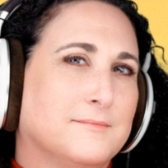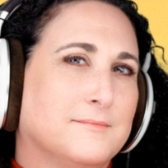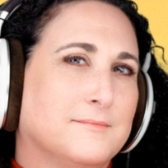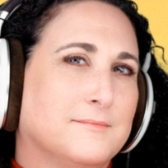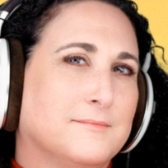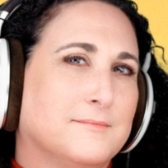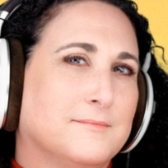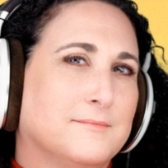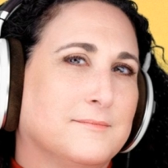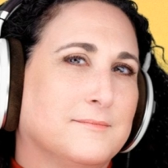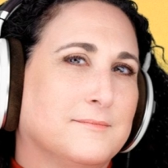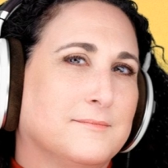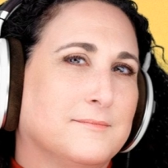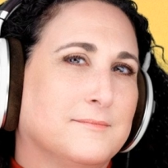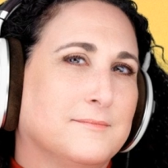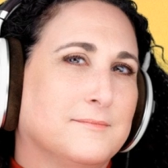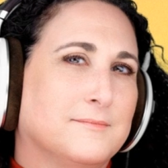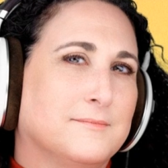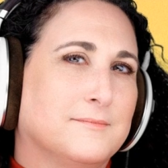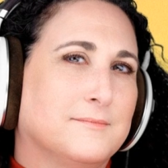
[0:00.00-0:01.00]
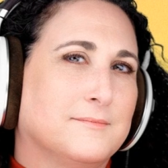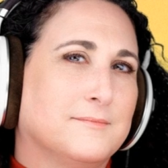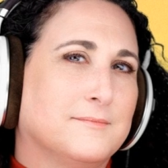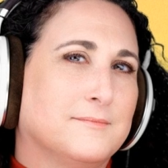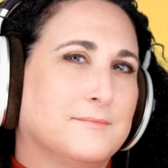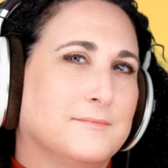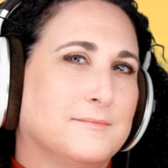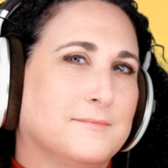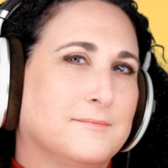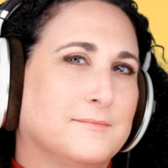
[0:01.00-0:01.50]

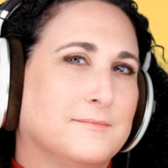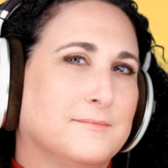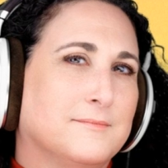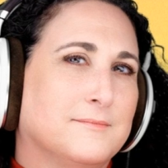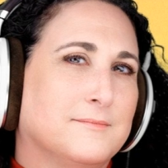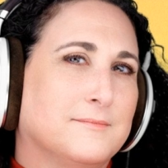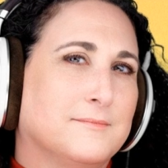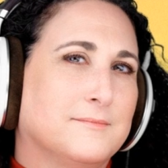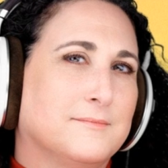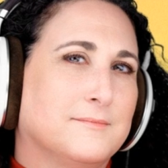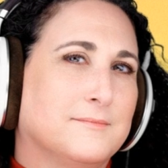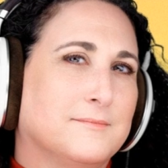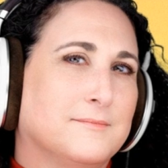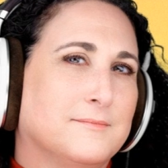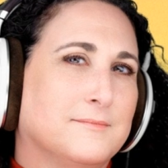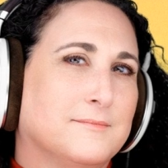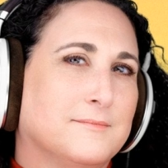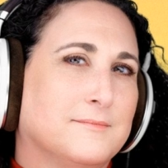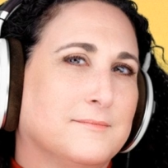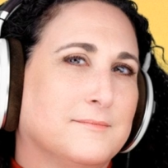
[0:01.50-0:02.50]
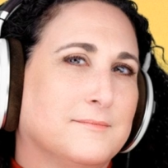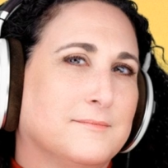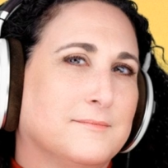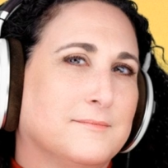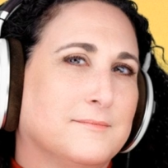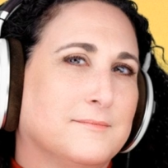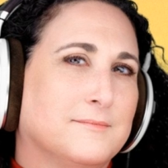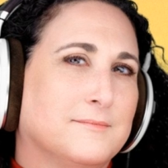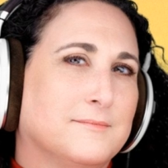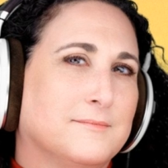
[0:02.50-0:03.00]

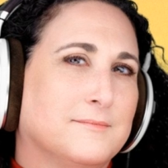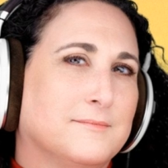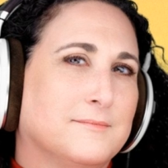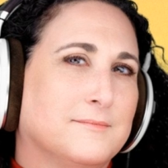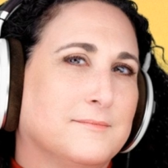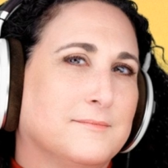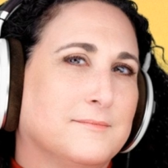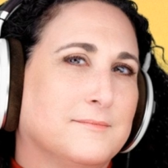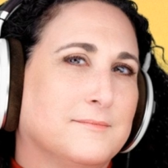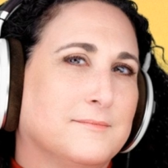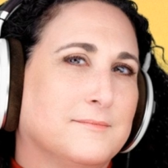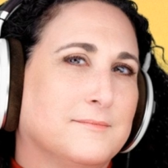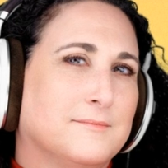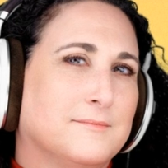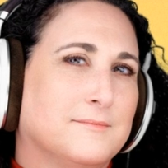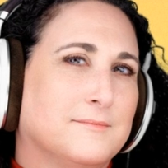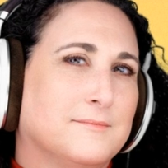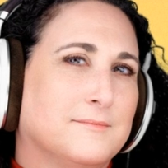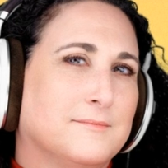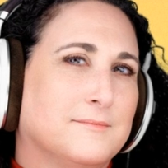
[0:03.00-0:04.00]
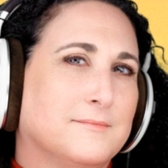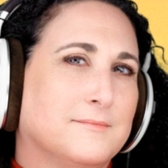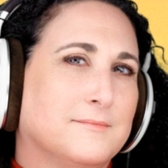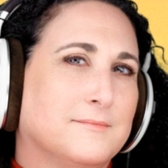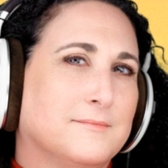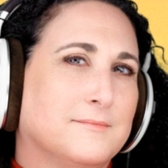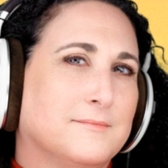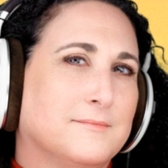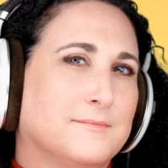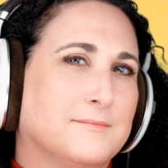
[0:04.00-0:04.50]

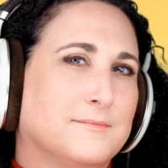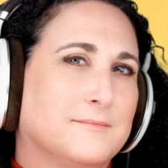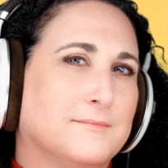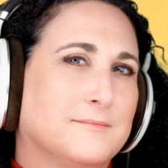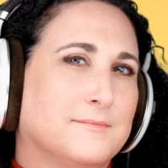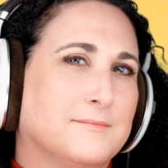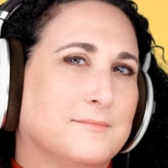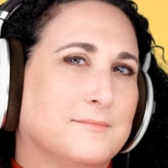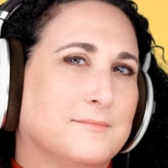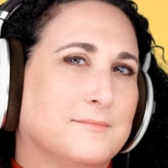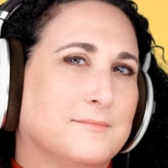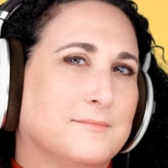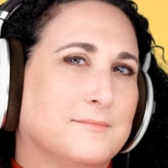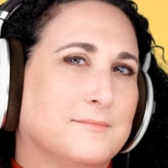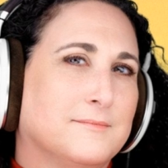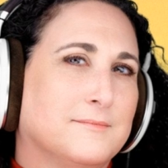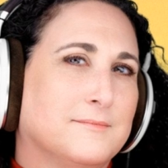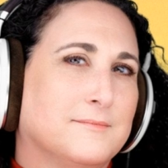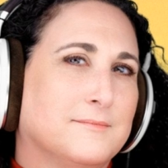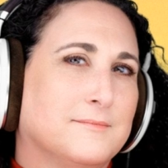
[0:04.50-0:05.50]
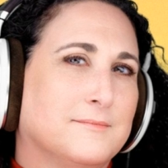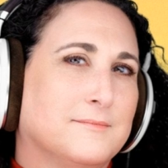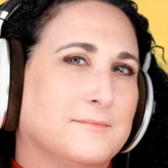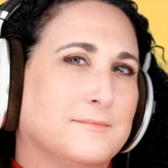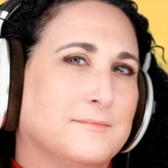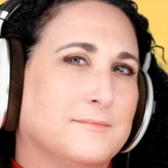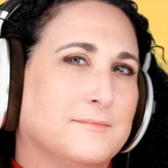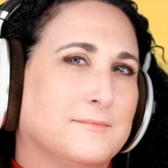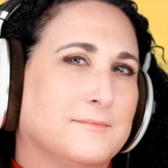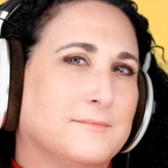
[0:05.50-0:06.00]

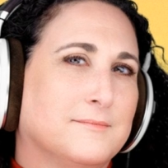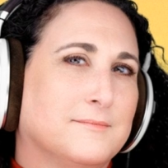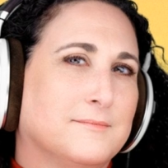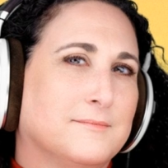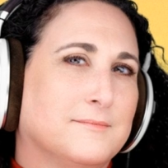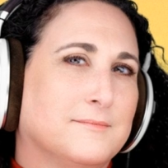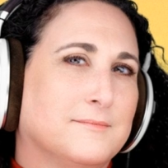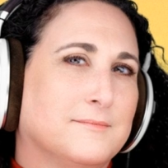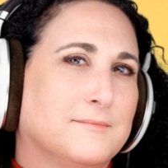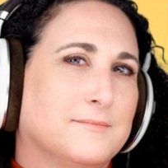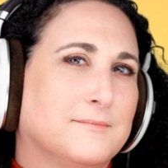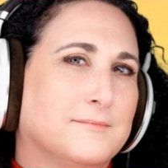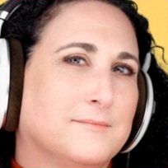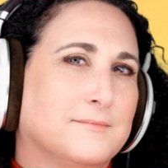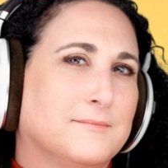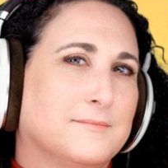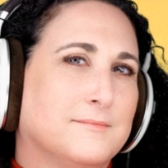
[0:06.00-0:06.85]
This is a still picture; no speech is visible.